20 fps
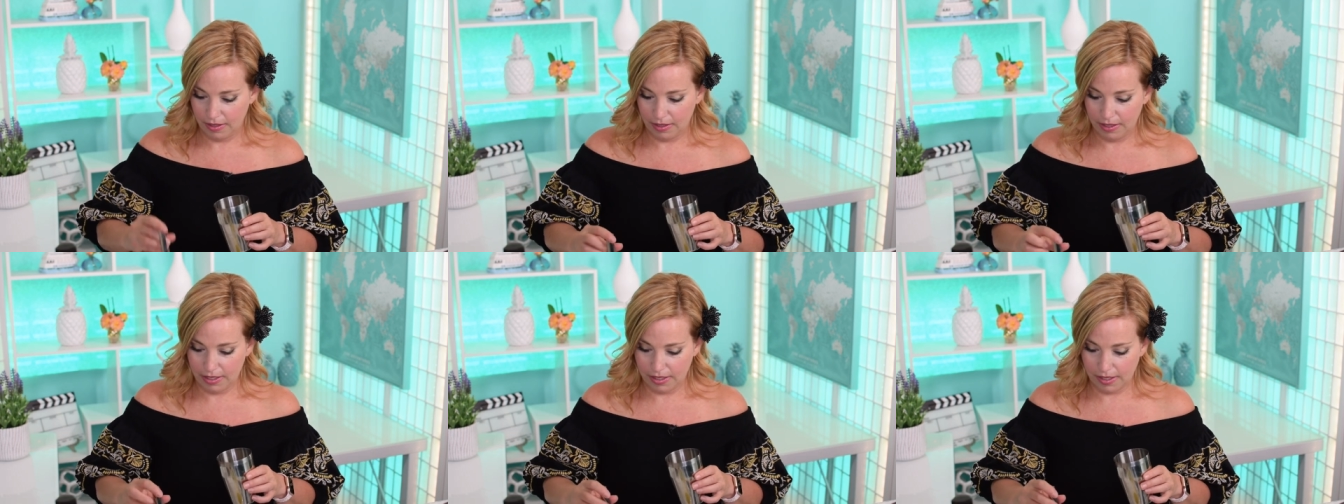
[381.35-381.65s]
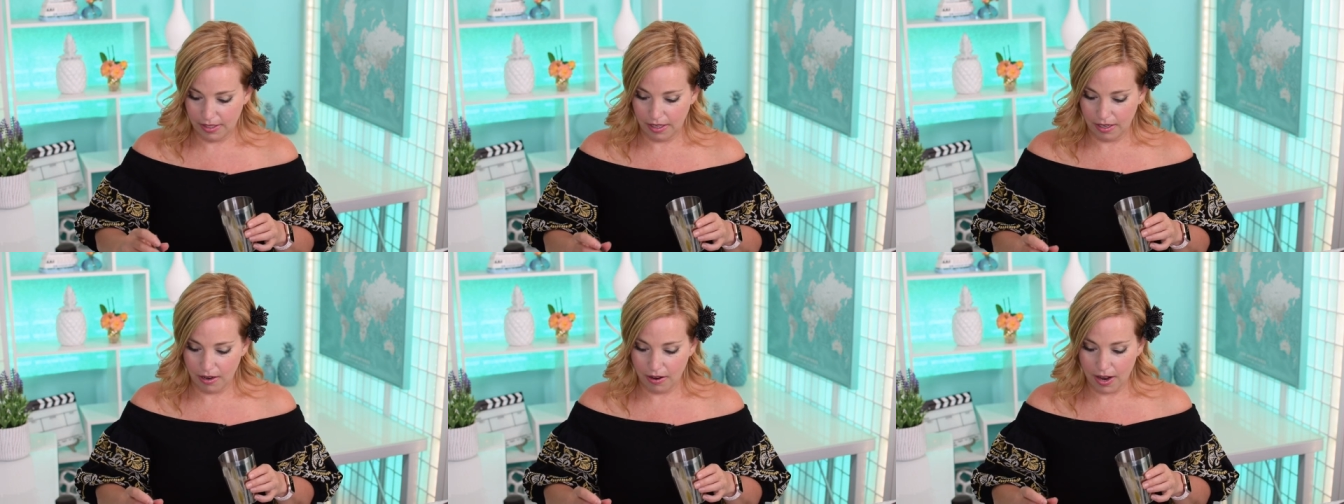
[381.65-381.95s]
Let's
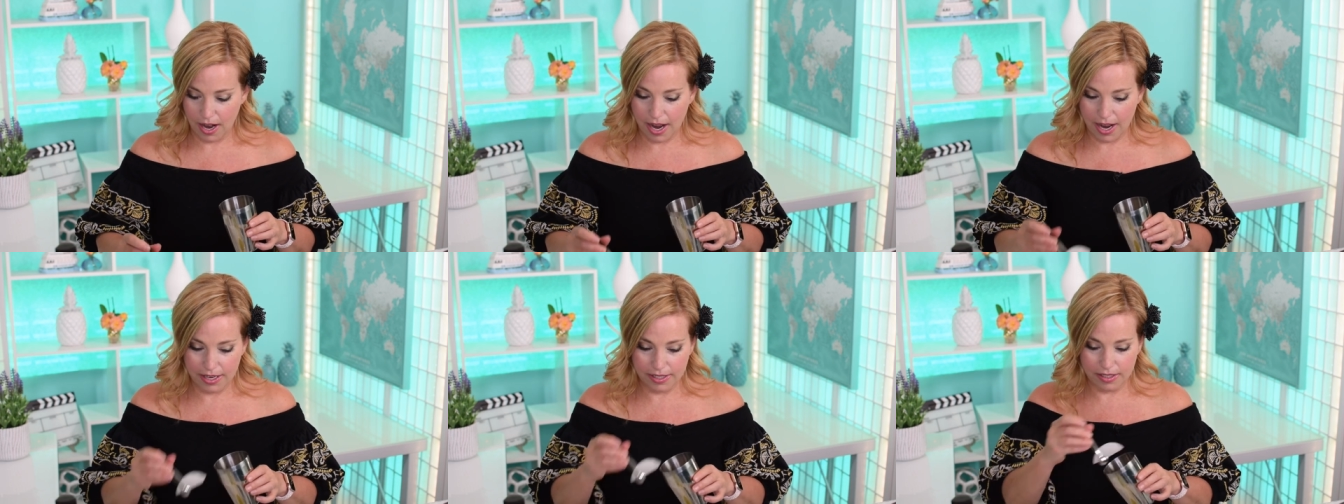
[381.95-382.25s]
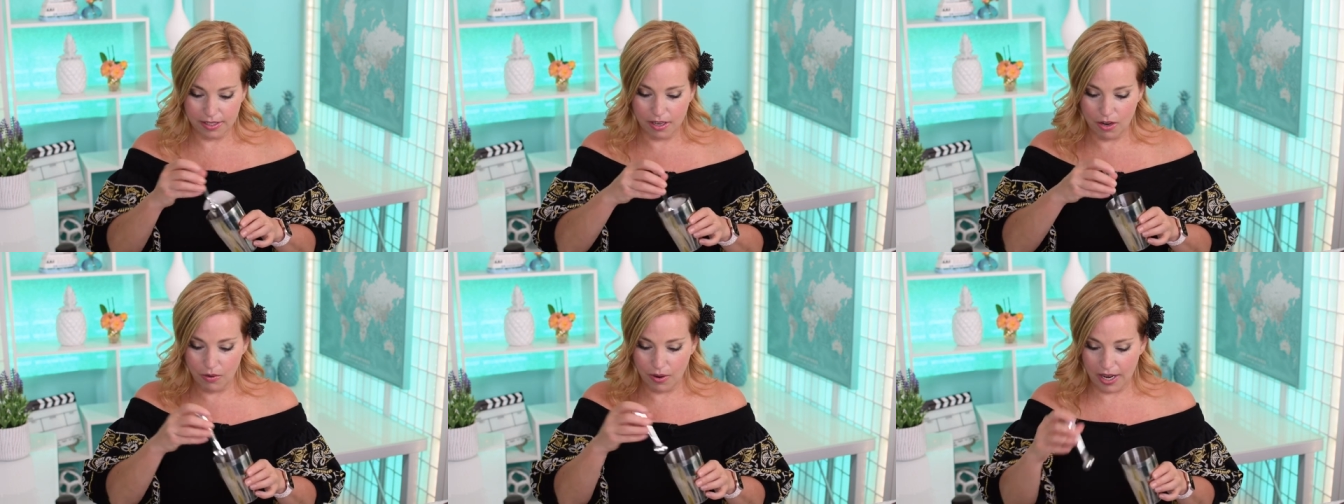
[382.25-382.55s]
get our ice
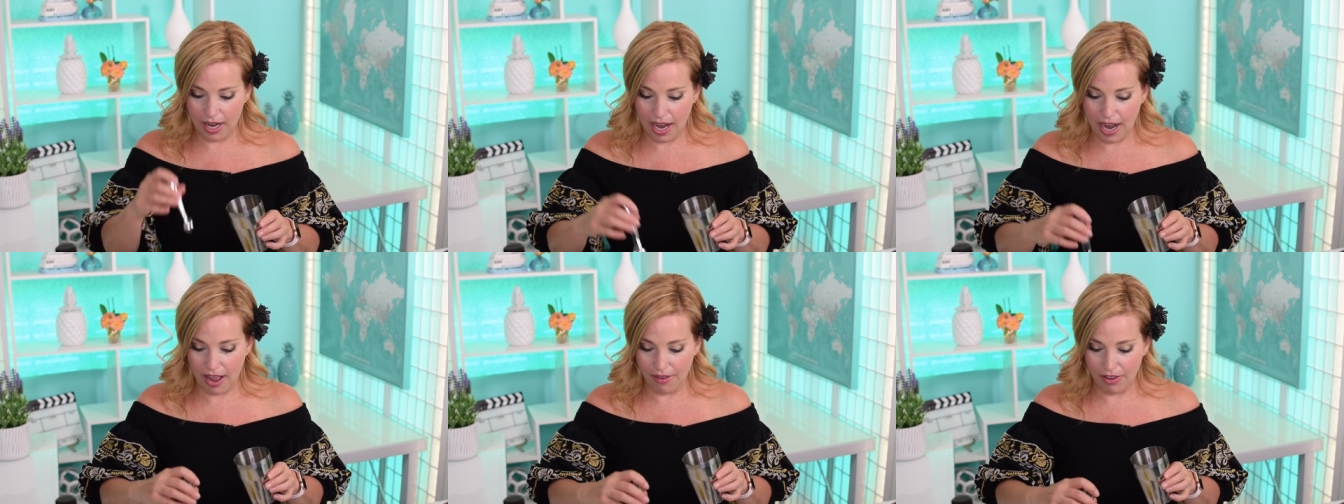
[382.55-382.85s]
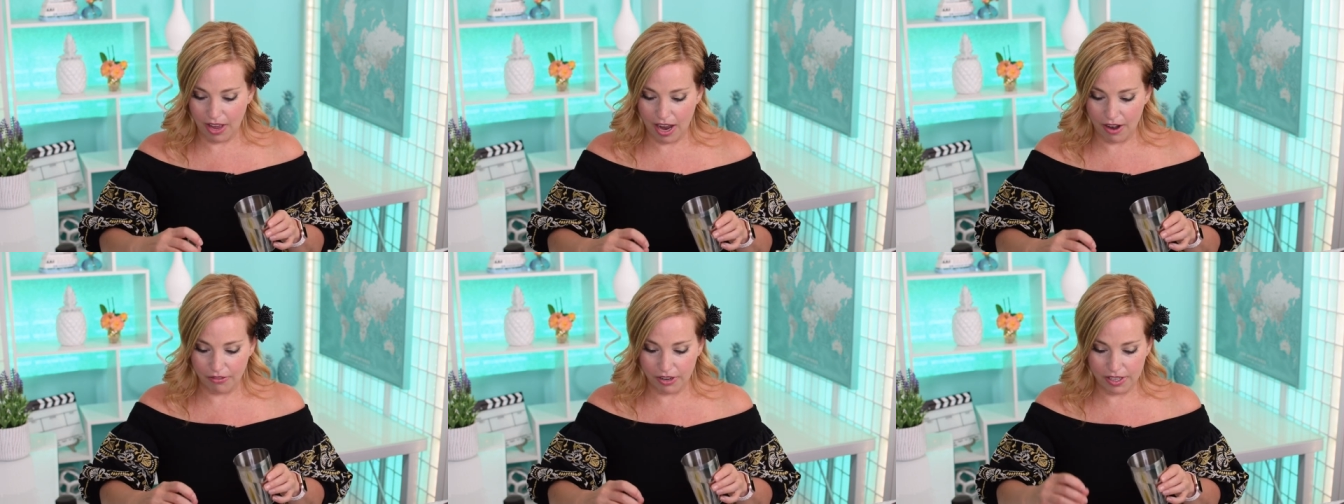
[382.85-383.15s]
going. I have
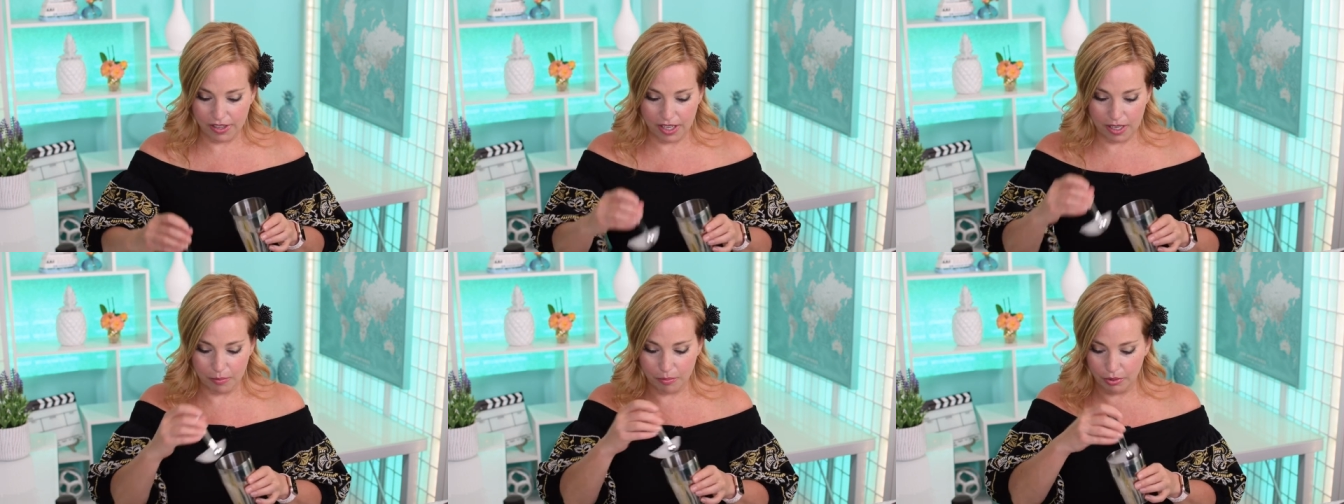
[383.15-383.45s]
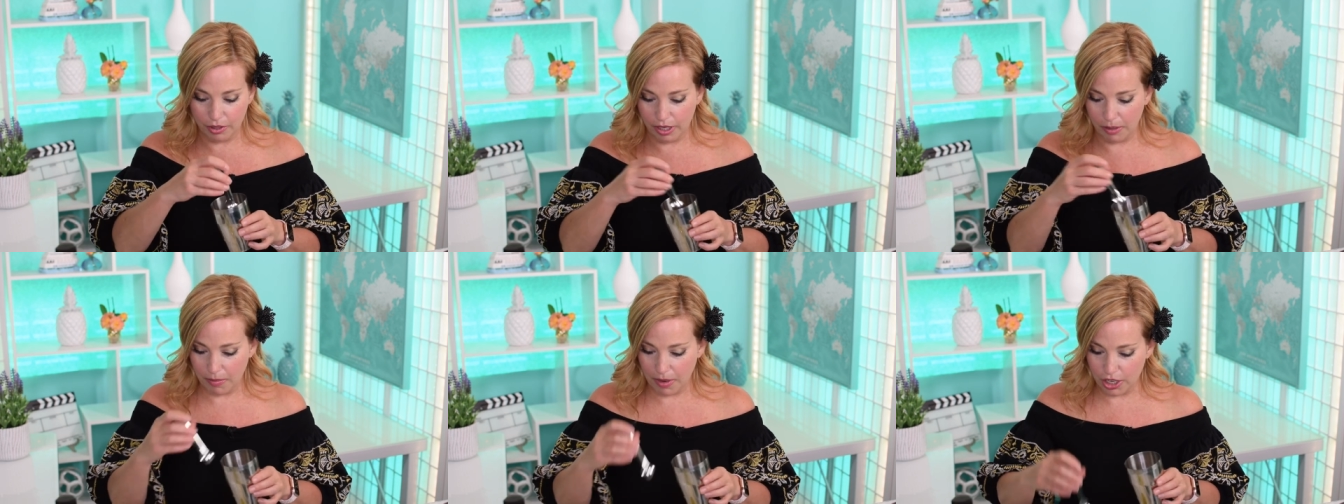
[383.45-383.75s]
everything
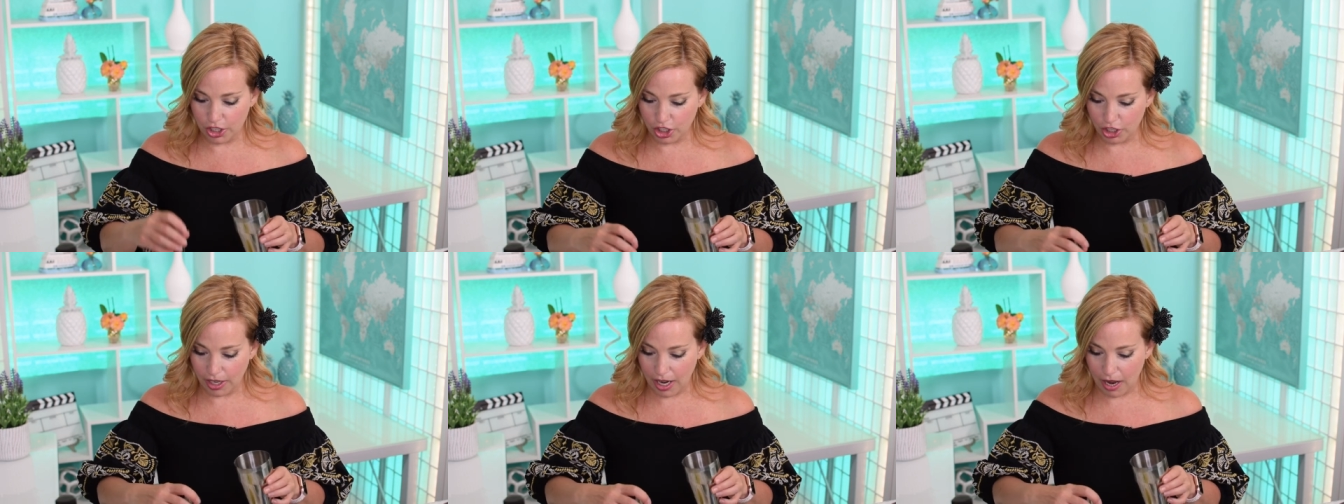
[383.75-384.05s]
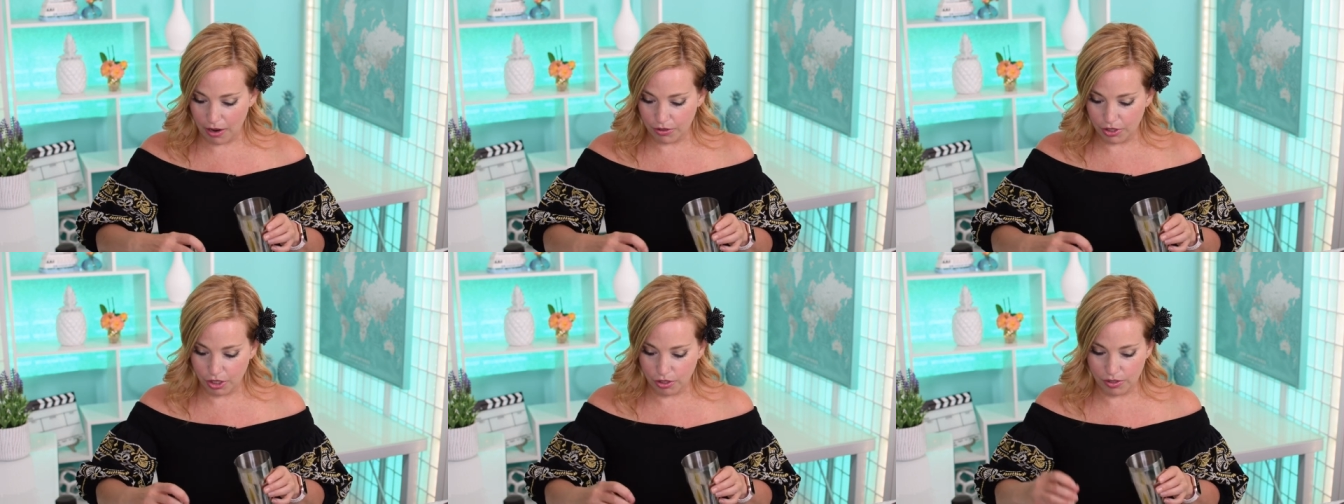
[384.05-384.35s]
pre-measured
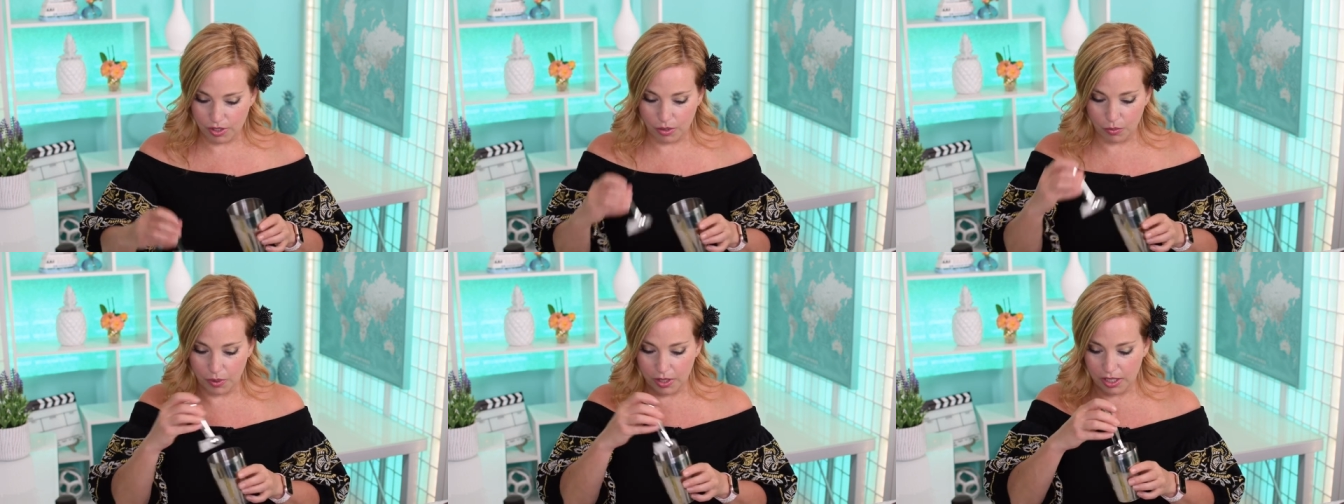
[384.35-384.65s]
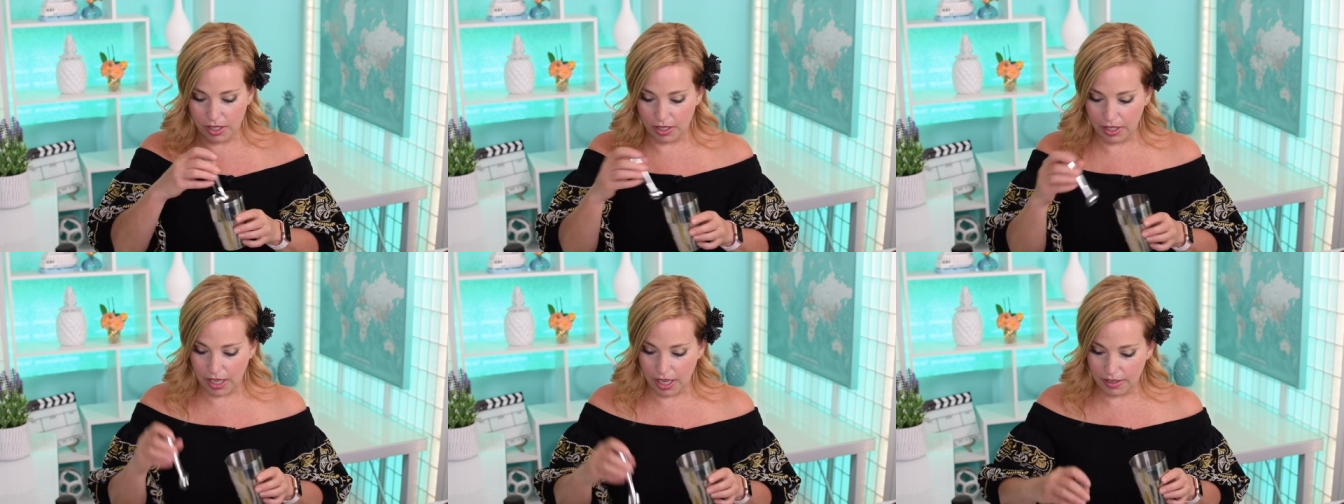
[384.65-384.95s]
out too so we
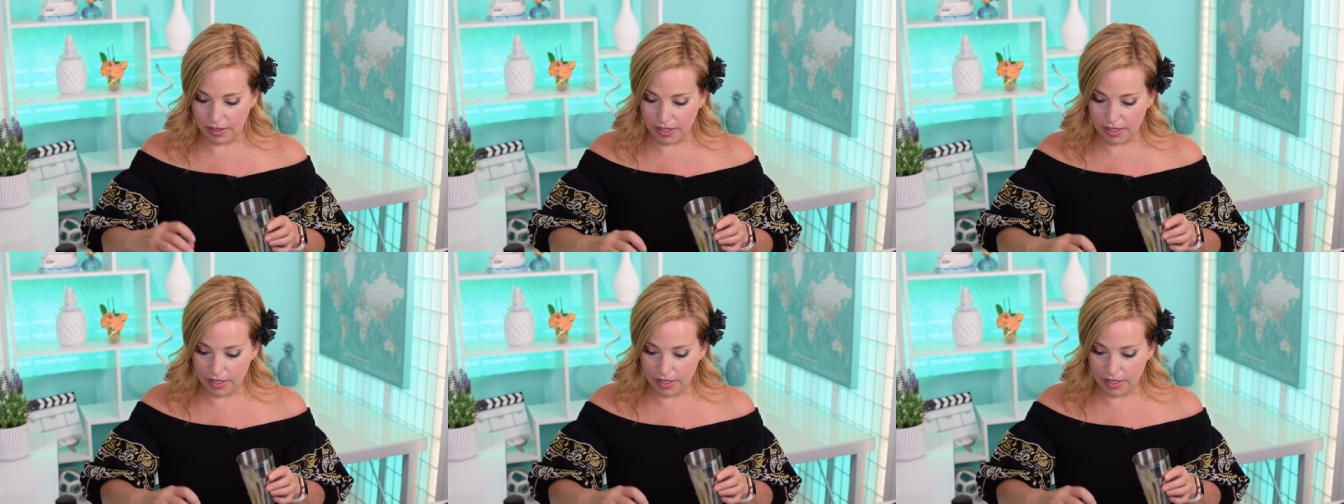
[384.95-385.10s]
can get